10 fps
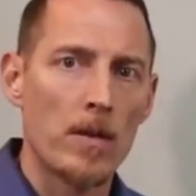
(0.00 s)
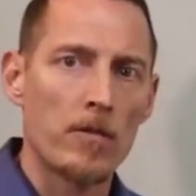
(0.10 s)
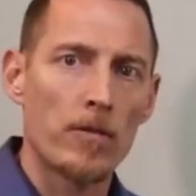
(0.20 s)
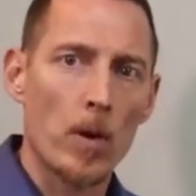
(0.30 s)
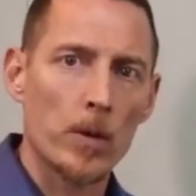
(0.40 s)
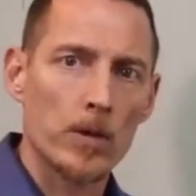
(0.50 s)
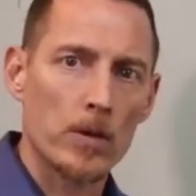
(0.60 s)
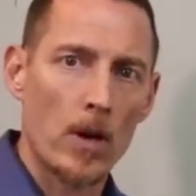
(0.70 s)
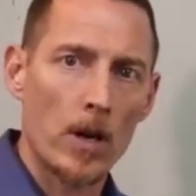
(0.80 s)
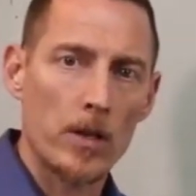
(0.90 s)

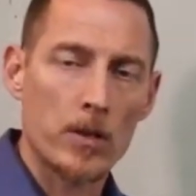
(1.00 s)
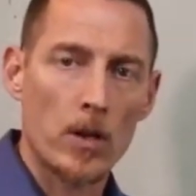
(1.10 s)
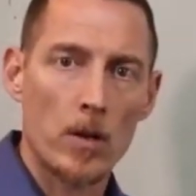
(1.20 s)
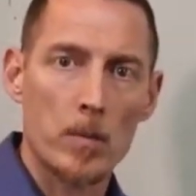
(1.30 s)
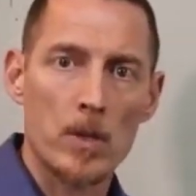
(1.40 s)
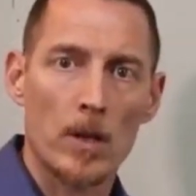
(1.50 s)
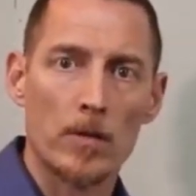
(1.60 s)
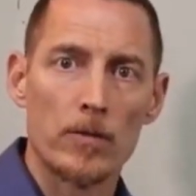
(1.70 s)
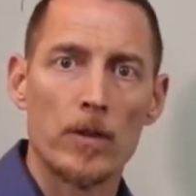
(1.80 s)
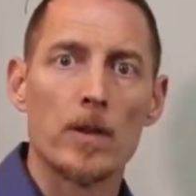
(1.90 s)
focused on in terms
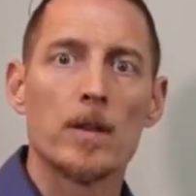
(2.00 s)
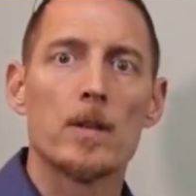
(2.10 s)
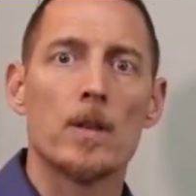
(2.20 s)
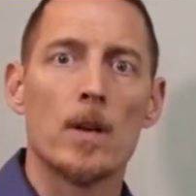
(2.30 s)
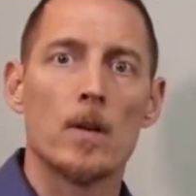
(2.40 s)
of, you